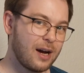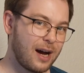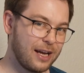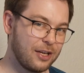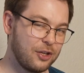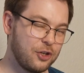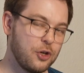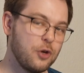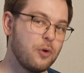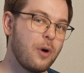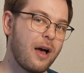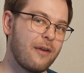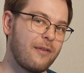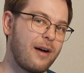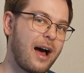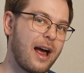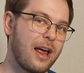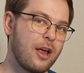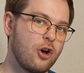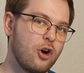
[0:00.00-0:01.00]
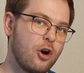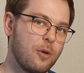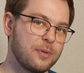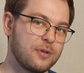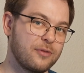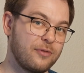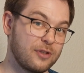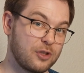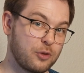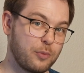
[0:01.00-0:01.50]
I do have high
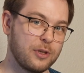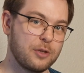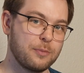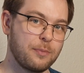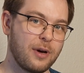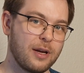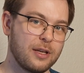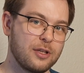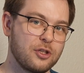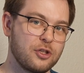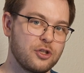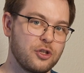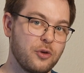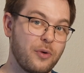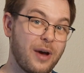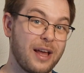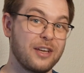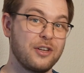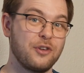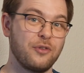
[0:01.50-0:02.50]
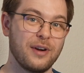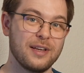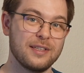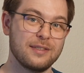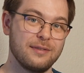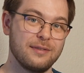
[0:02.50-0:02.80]
hopes for SwitchBot to address